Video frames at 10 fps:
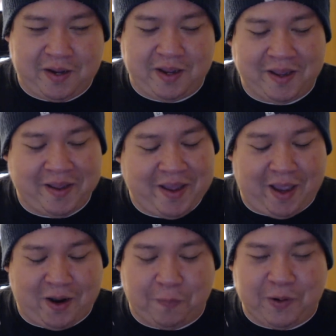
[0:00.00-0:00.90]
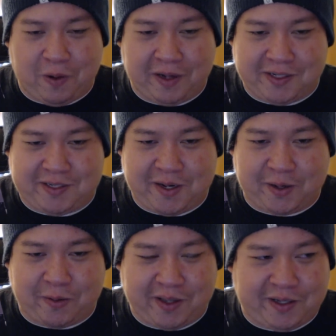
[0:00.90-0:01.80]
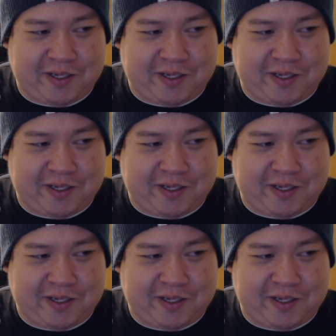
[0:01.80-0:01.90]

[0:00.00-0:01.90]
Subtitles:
and Obi-Wan disintegrate,